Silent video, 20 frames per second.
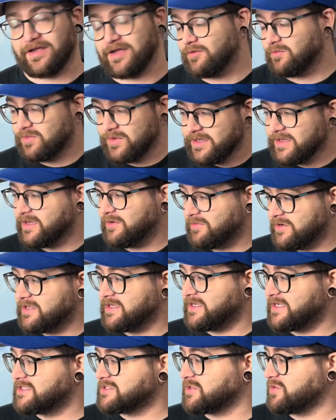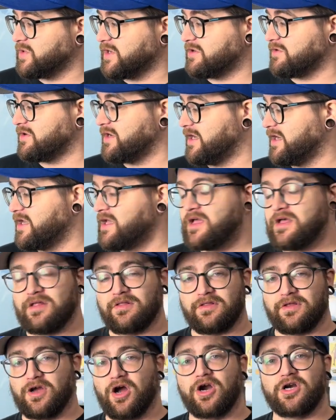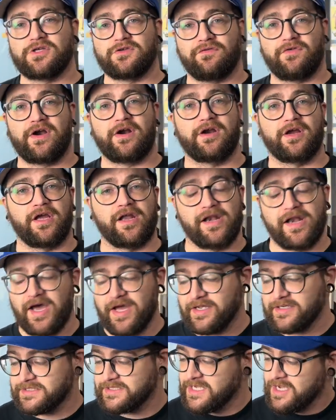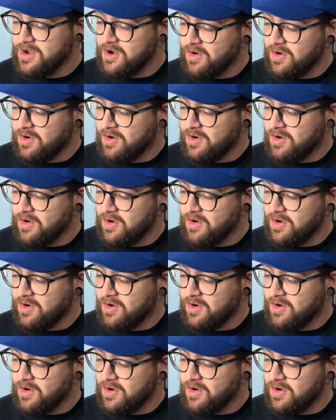It really, really is a quick read. The art is very nice.